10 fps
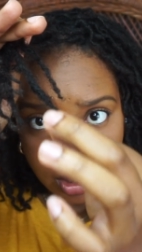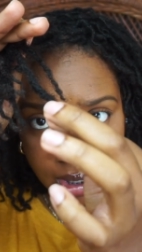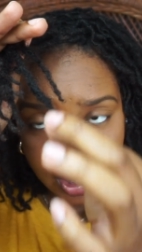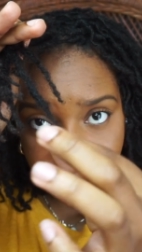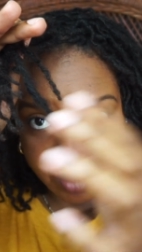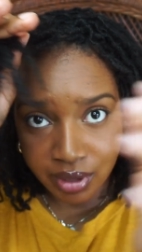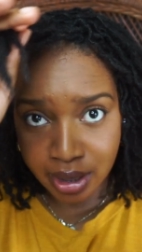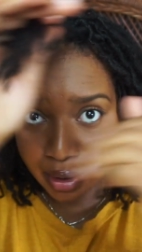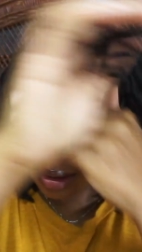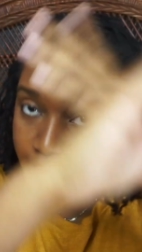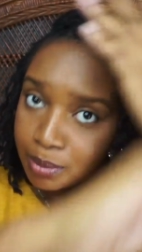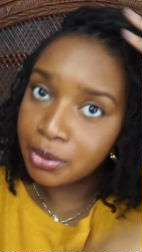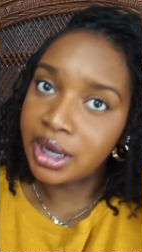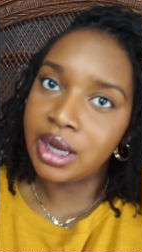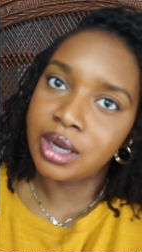a lot of that
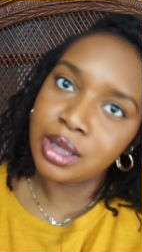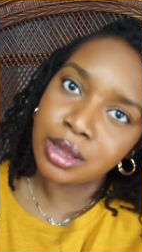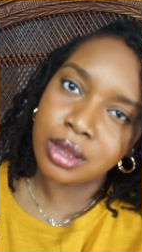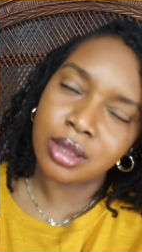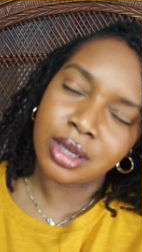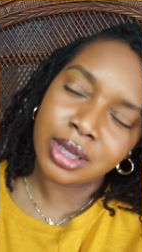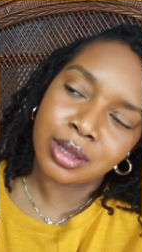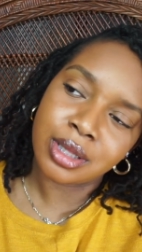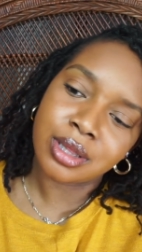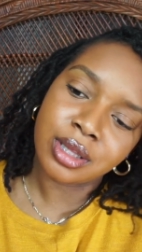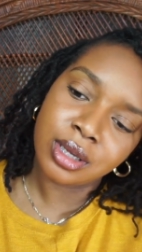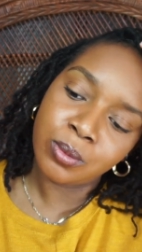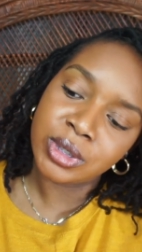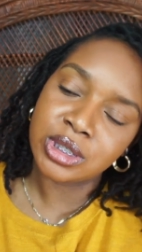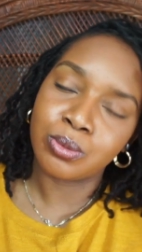springiness still existed,
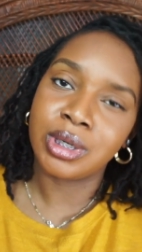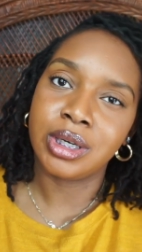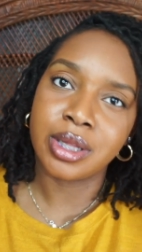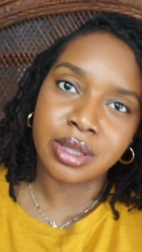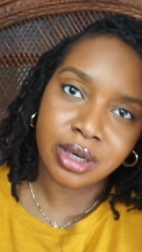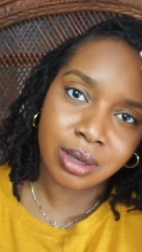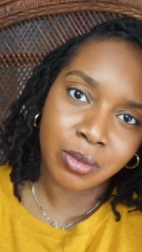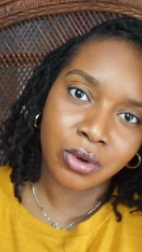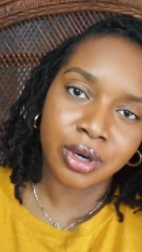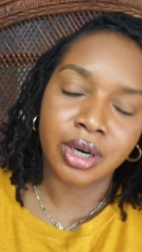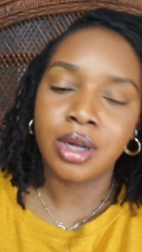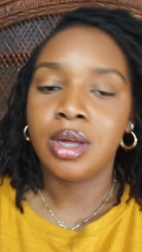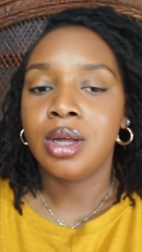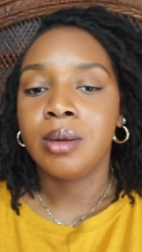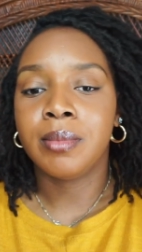which it really doesn't anymore,
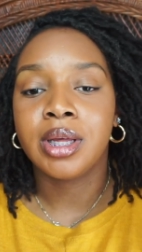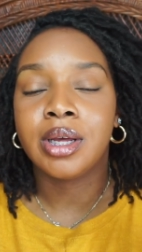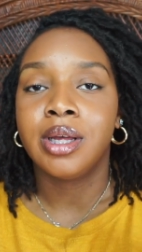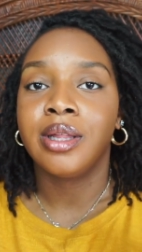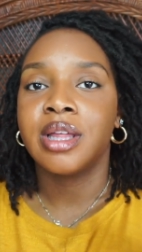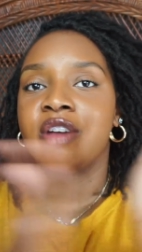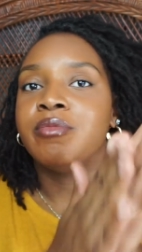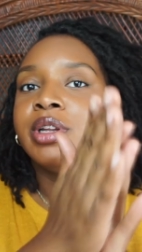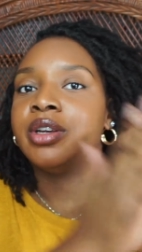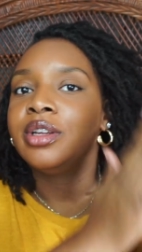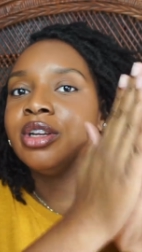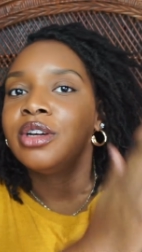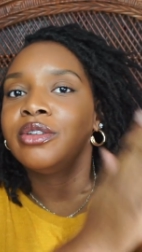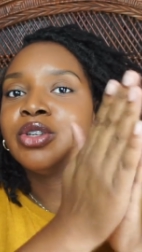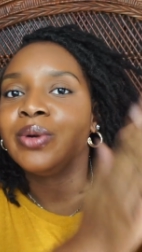because I've been, you
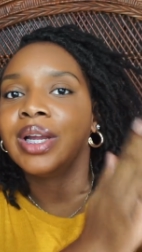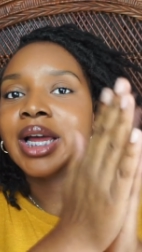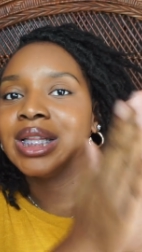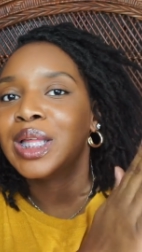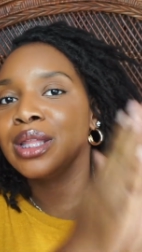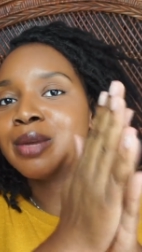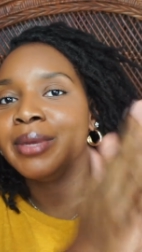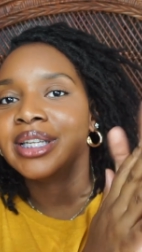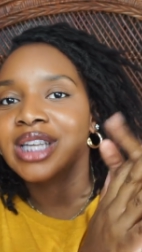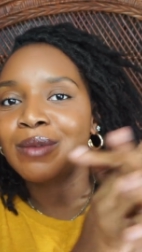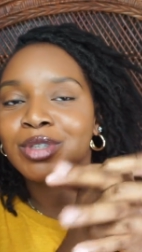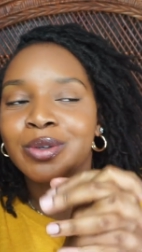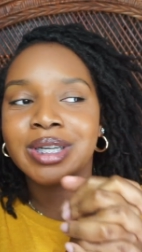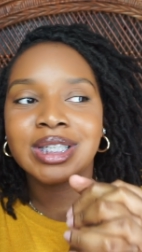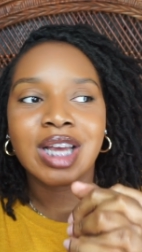know, doing like this in the meantime,
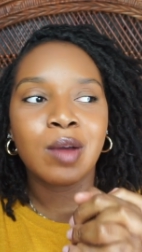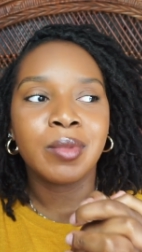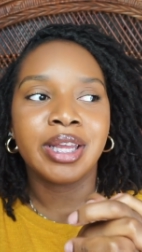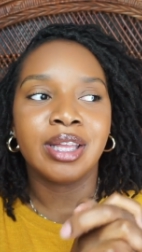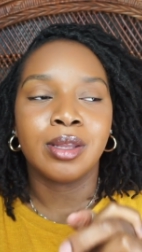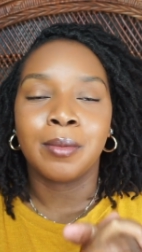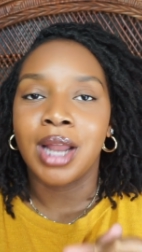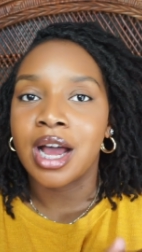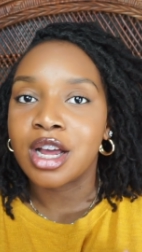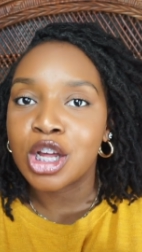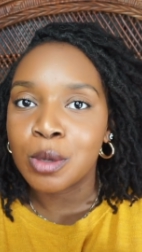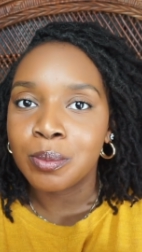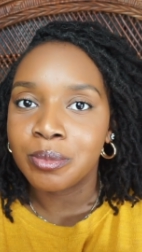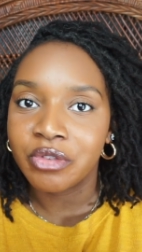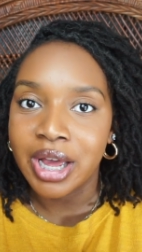between time, to getting them locked
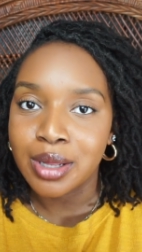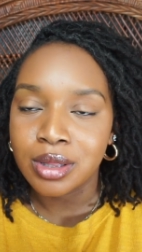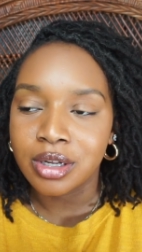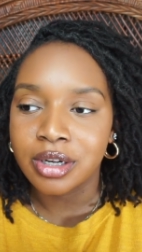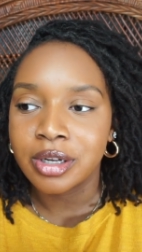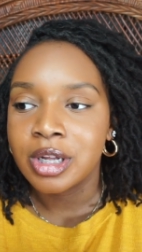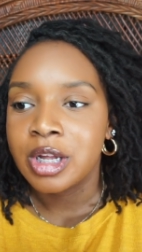up faster.